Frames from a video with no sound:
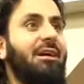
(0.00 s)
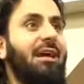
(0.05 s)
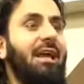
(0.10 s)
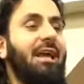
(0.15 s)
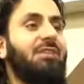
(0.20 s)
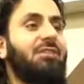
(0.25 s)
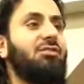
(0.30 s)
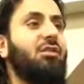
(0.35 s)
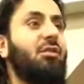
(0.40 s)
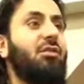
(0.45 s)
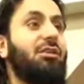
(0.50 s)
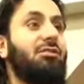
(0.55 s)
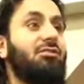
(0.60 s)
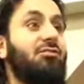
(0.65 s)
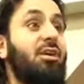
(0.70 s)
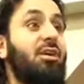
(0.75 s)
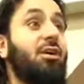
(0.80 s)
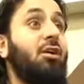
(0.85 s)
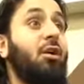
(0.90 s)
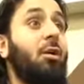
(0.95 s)
It's known as
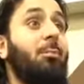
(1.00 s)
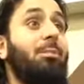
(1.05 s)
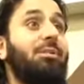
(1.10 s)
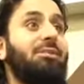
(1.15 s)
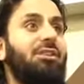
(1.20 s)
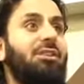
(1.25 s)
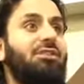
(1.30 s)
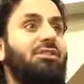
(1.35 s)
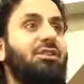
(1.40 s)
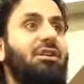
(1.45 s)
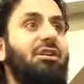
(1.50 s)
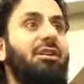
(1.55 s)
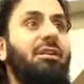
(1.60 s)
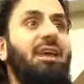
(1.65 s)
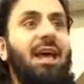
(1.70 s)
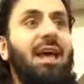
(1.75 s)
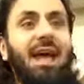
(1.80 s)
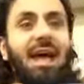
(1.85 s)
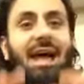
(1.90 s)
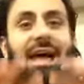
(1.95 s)
ring composition,
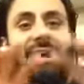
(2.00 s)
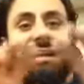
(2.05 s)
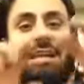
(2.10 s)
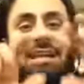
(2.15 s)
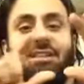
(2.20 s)
and